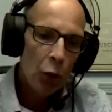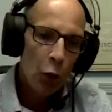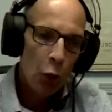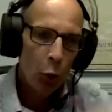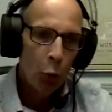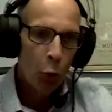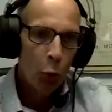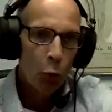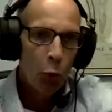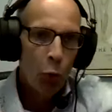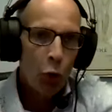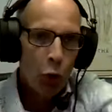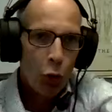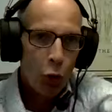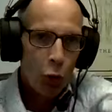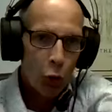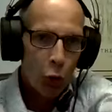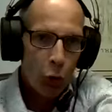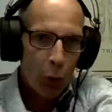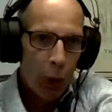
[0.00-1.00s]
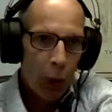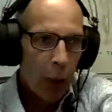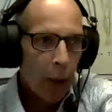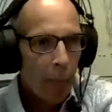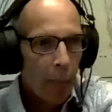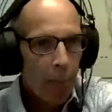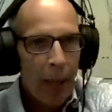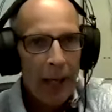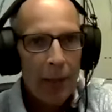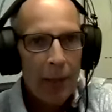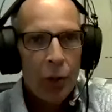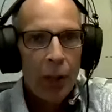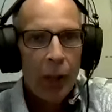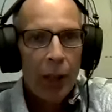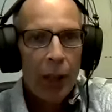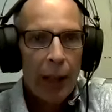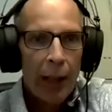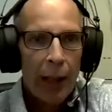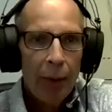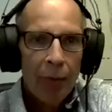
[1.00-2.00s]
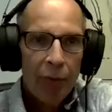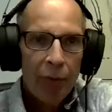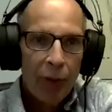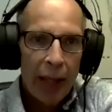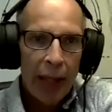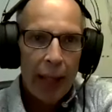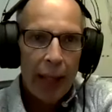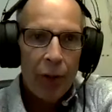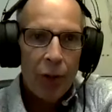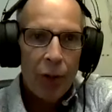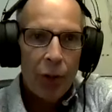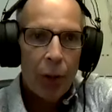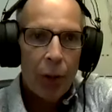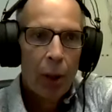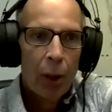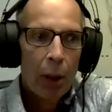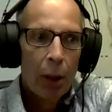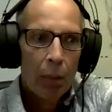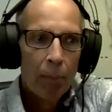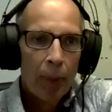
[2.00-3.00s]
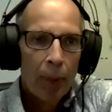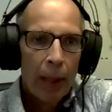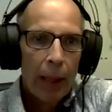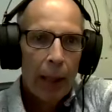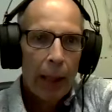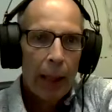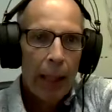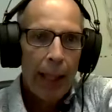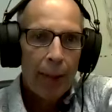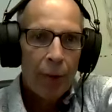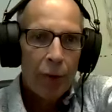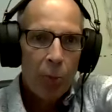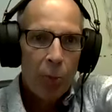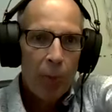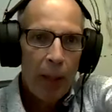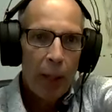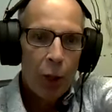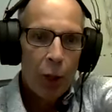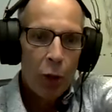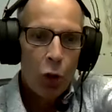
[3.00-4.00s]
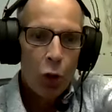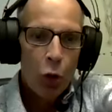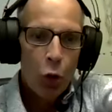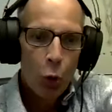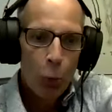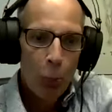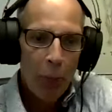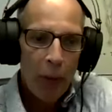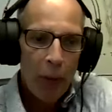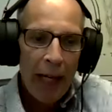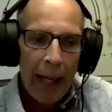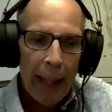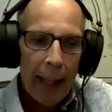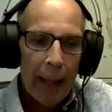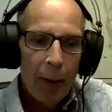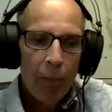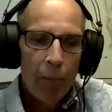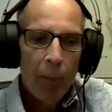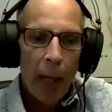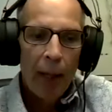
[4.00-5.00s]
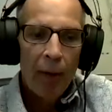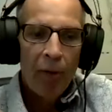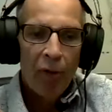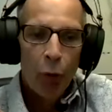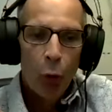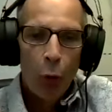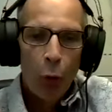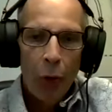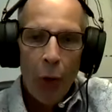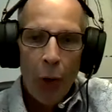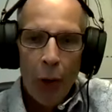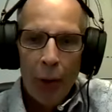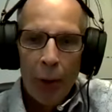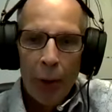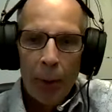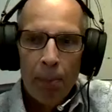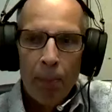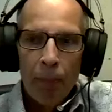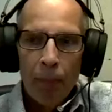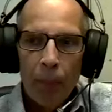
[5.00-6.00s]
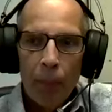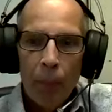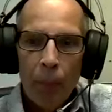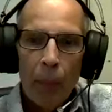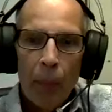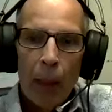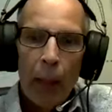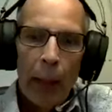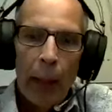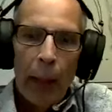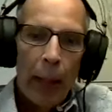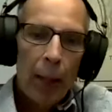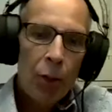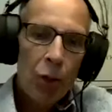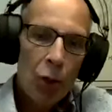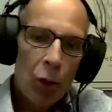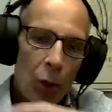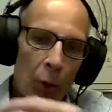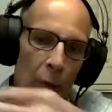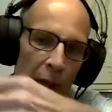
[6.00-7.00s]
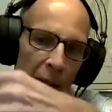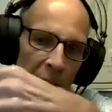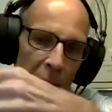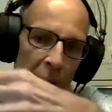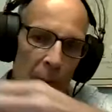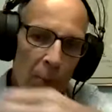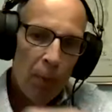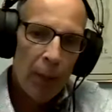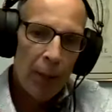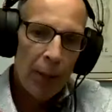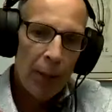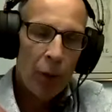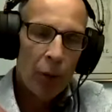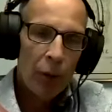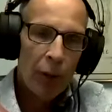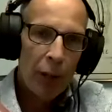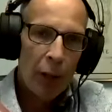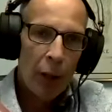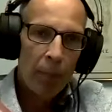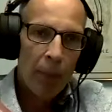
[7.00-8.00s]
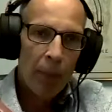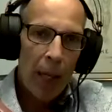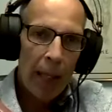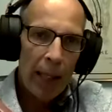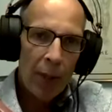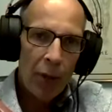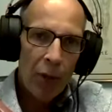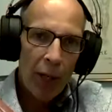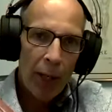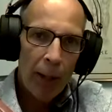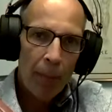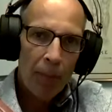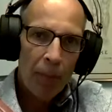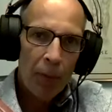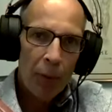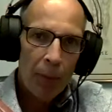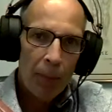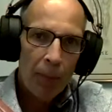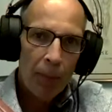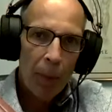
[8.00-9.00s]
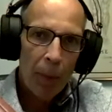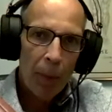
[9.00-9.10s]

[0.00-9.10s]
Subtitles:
to basically flex, but it allows me to supinate my forearm. And so this muscle is the biceps.